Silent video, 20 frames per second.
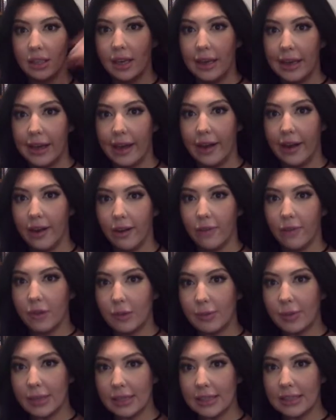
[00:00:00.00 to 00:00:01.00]
I don't know,
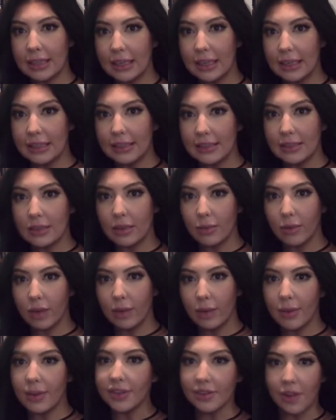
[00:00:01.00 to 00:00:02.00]
football started, so I pretty
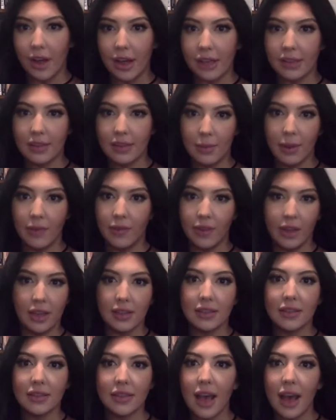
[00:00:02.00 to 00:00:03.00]
much lost my
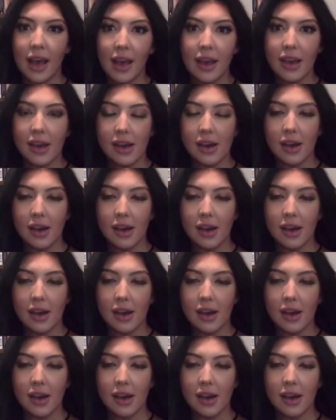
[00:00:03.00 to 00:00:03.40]
fiance.